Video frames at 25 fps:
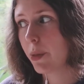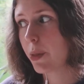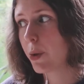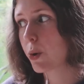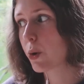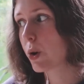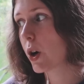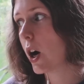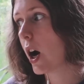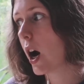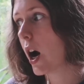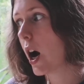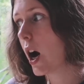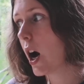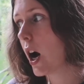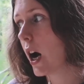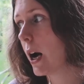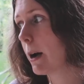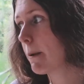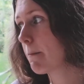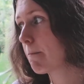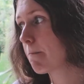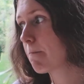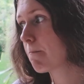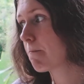There
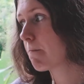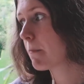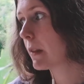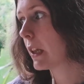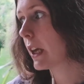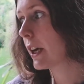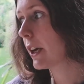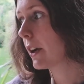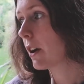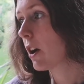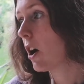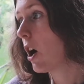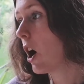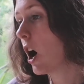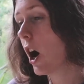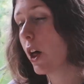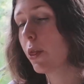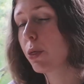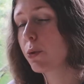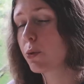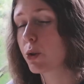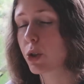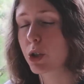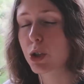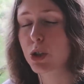are like
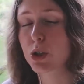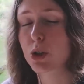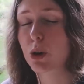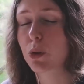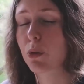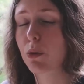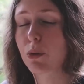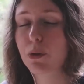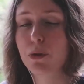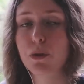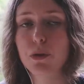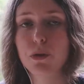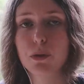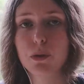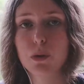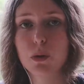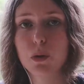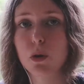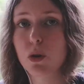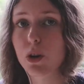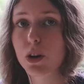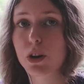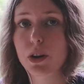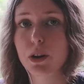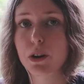hundreds of
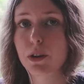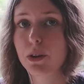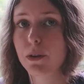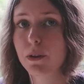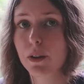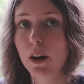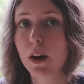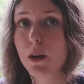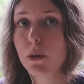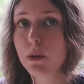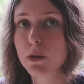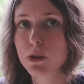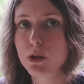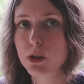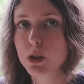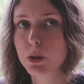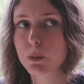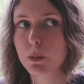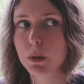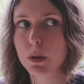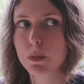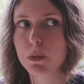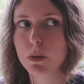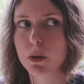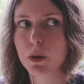or
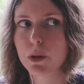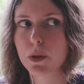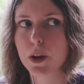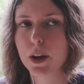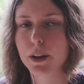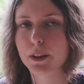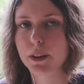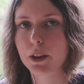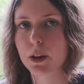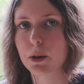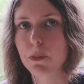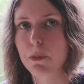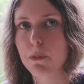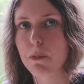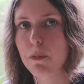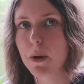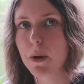thousands of people that are